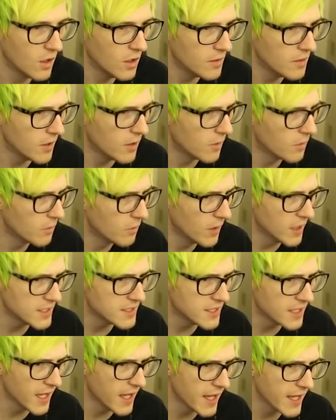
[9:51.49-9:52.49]
Oh,
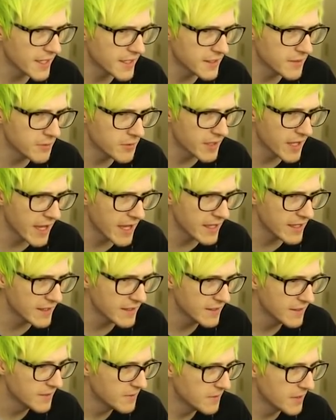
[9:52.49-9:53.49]
what the heck?
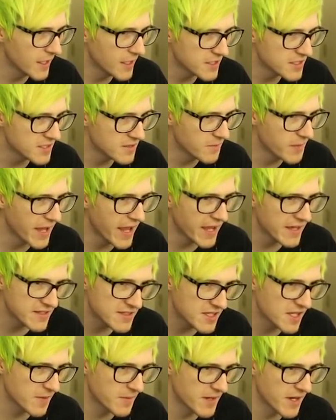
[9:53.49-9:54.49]
Okay. We got some
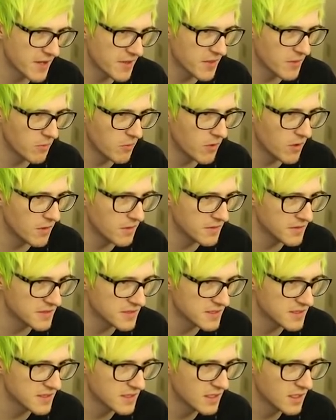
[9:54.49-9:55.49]
hands coming out of the
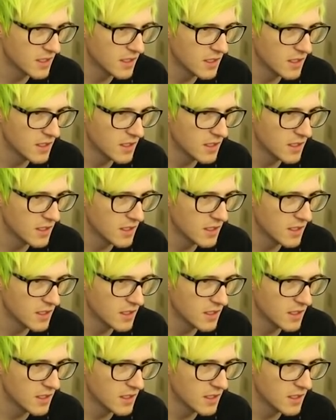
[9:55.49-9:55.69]
walls.